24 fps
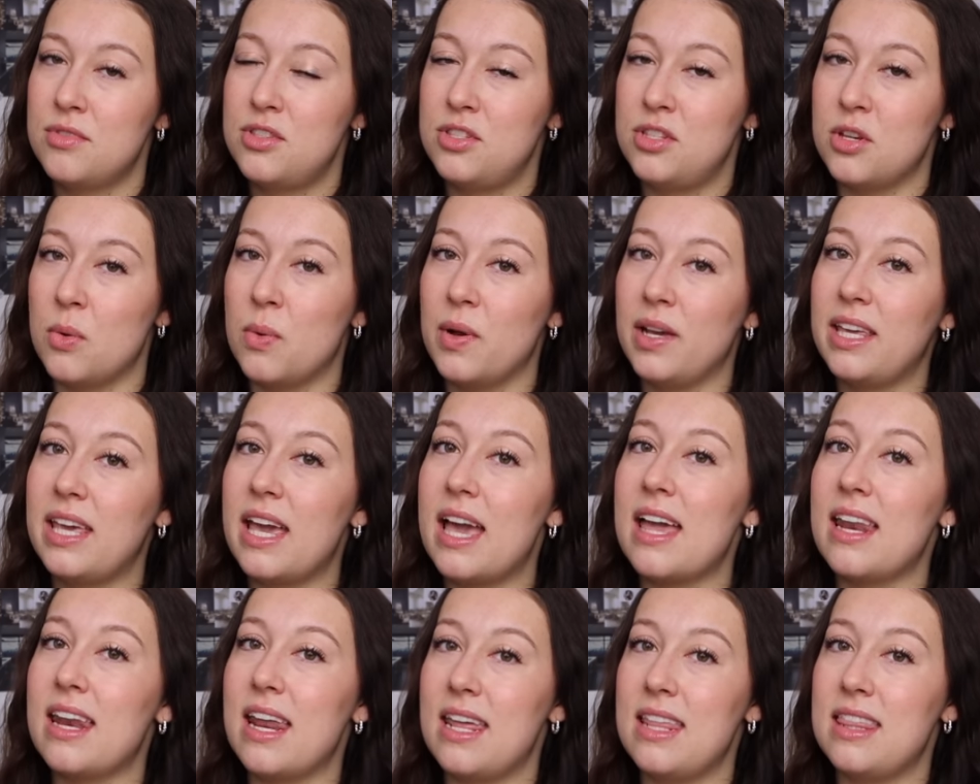So
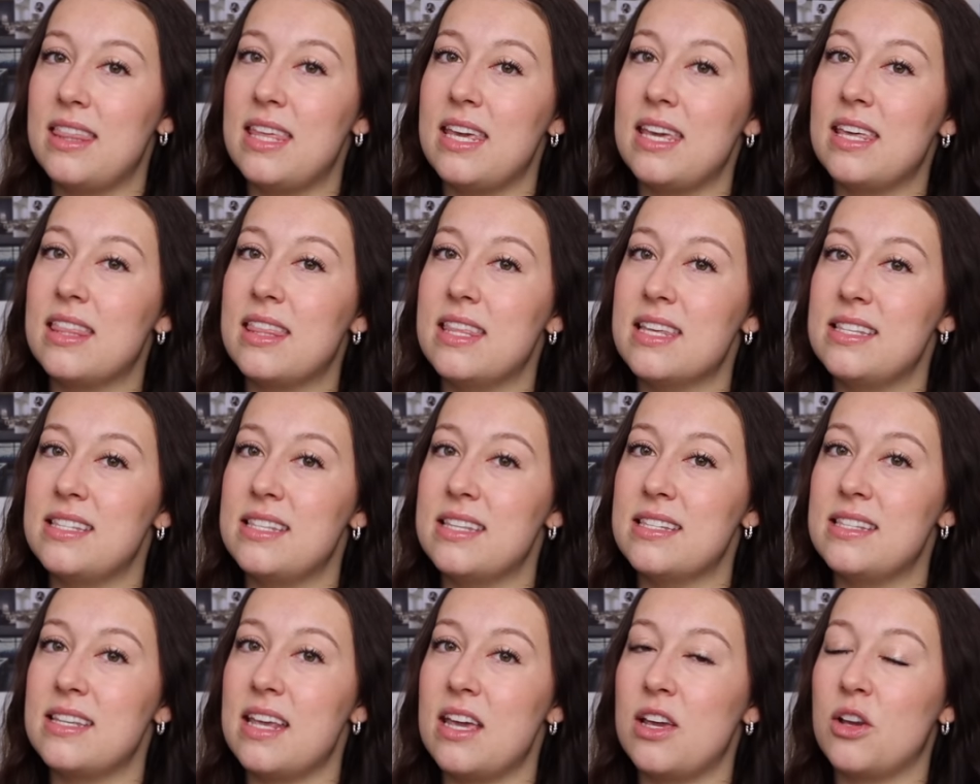again, I think this
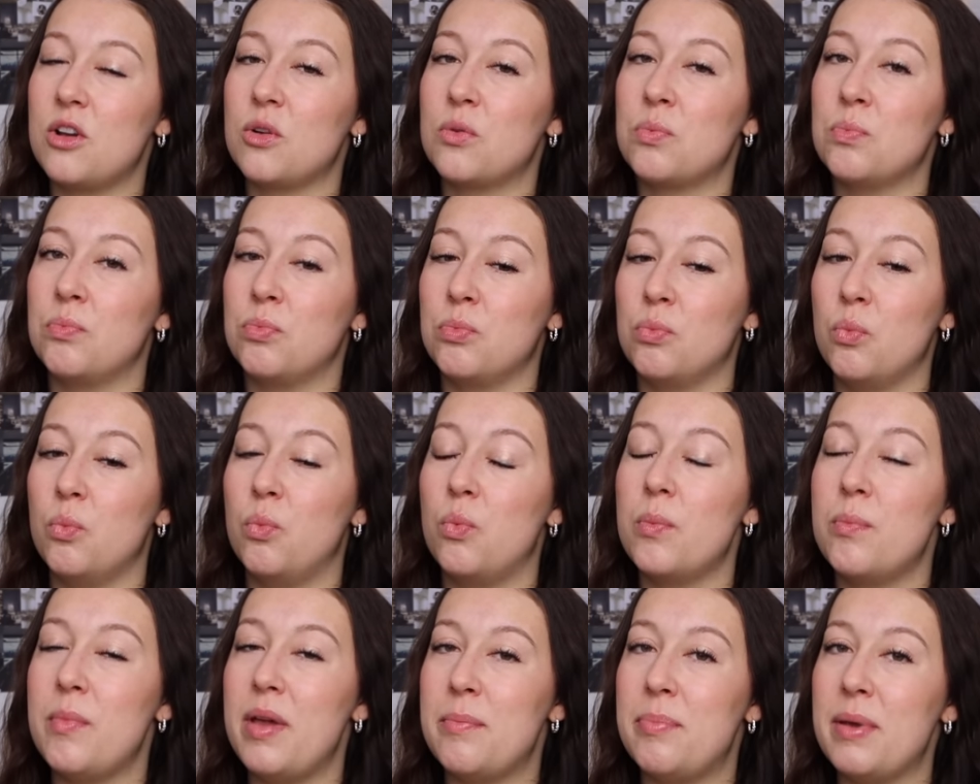is a
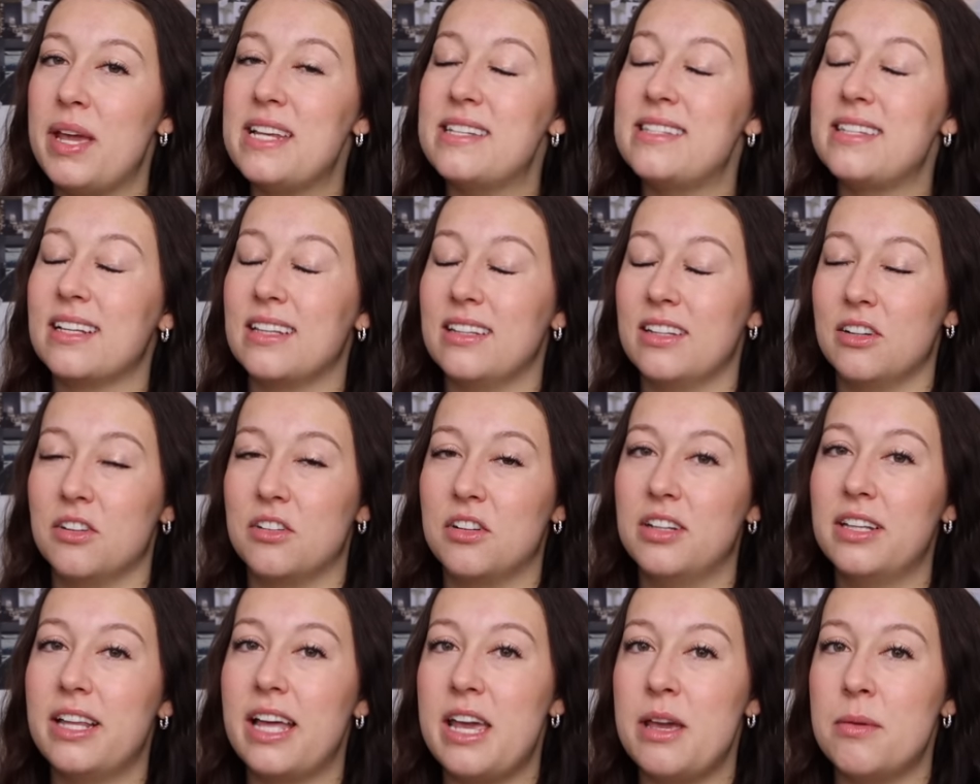basic little
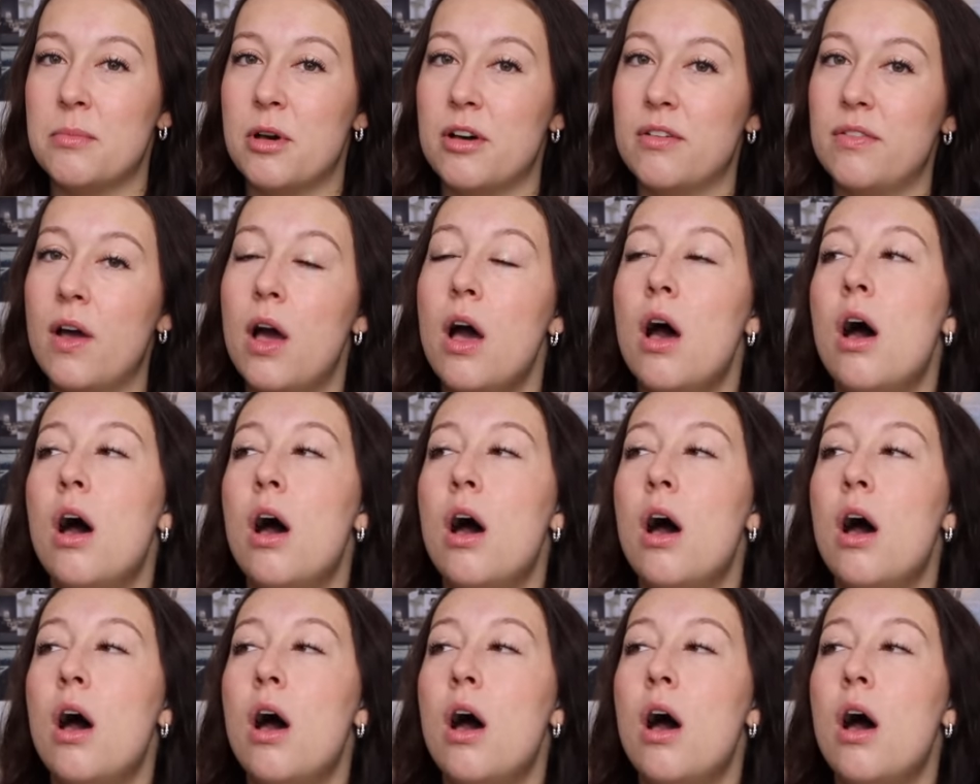claim of,